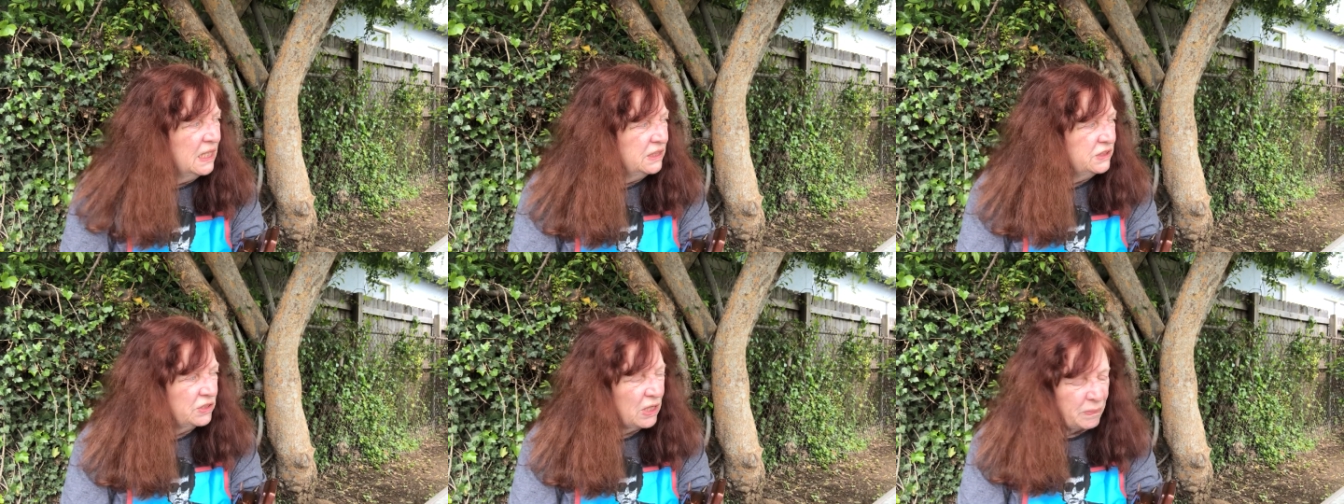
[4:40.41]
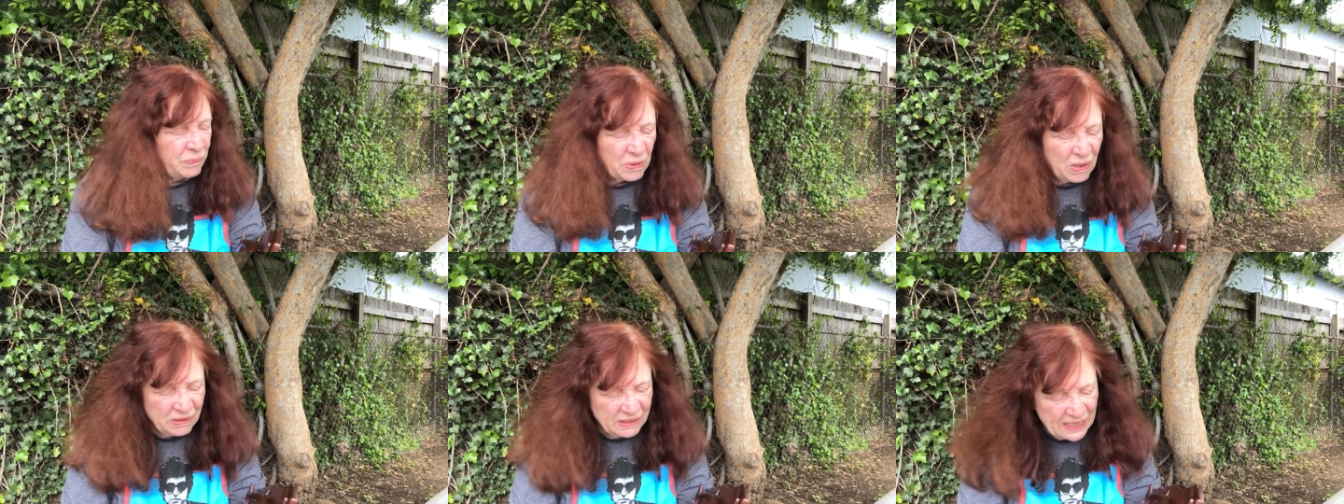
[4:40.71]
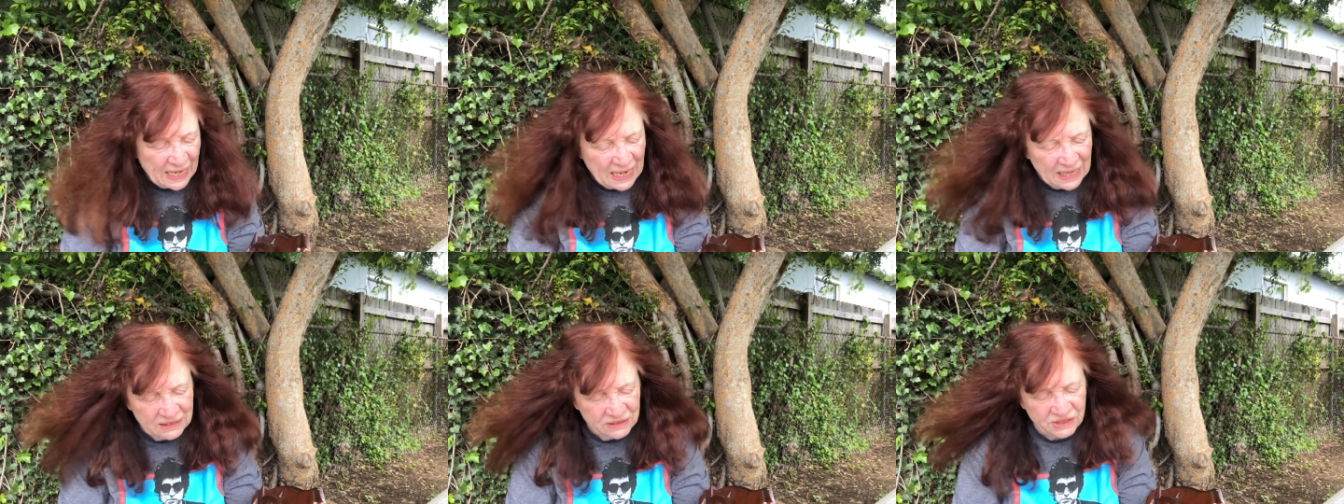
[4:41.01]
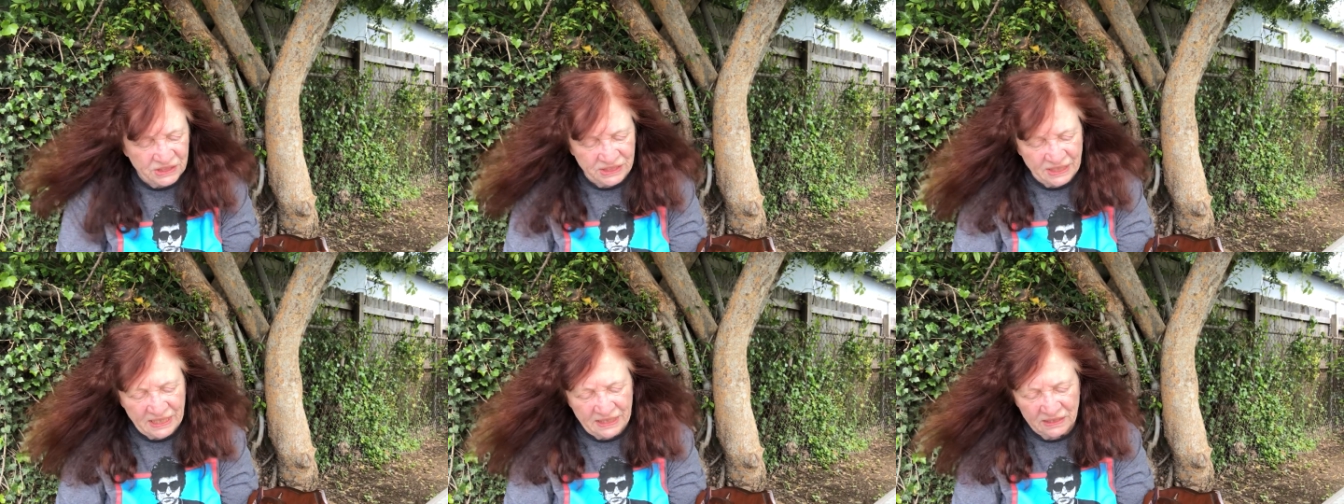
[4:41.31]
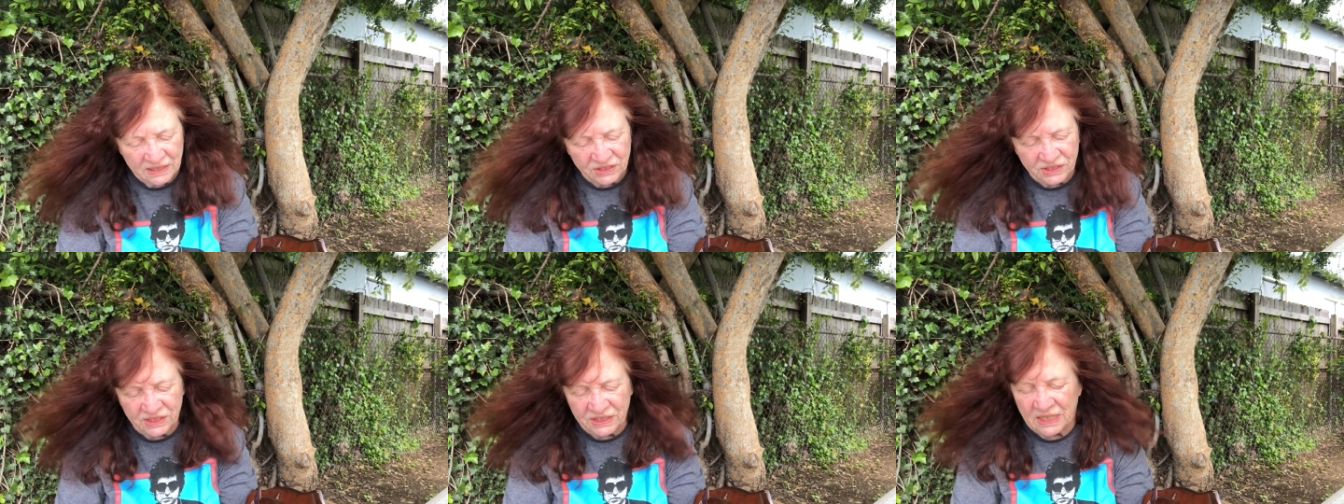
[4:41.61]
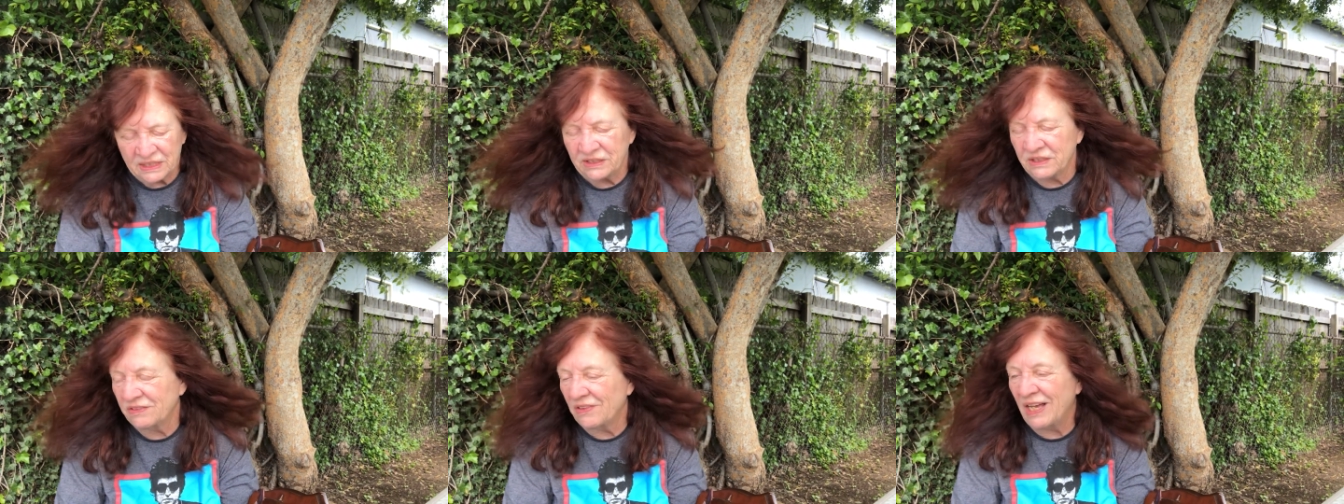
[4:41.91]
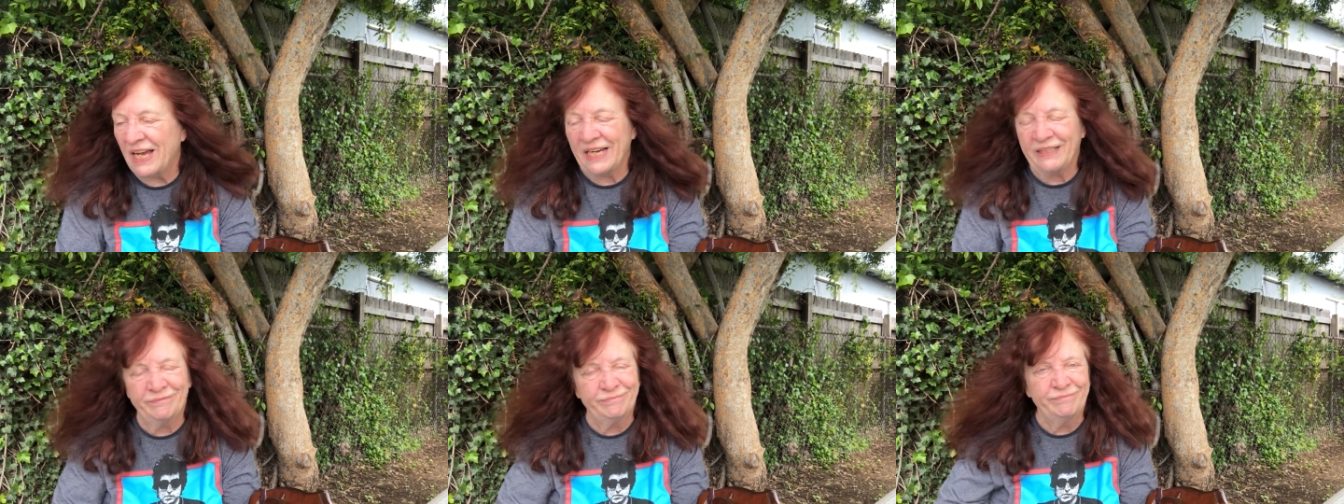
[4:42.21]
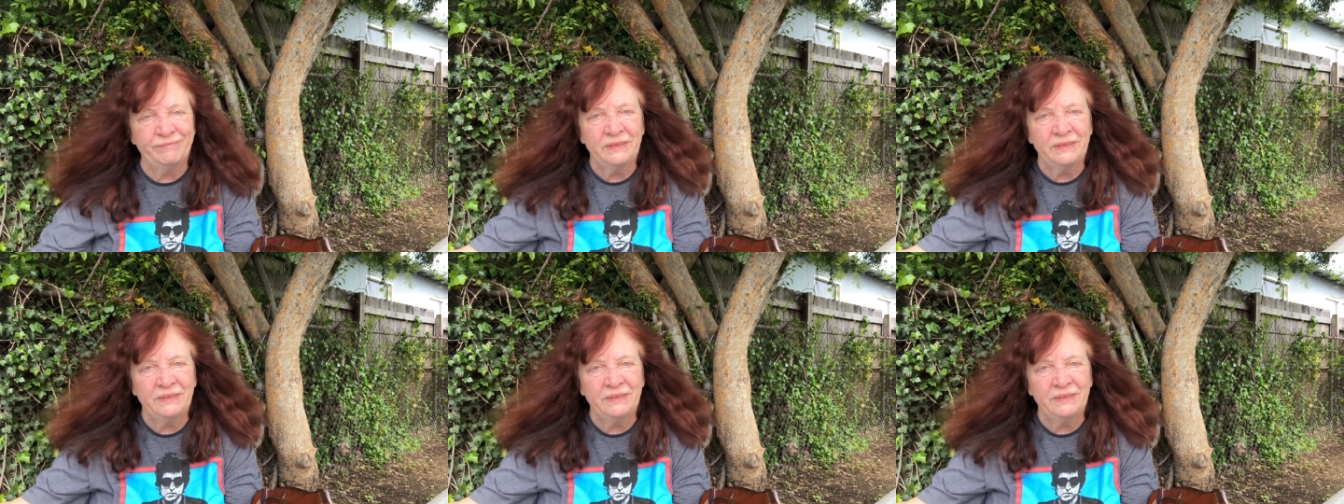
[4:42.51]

So I probably hadn't seen this since like,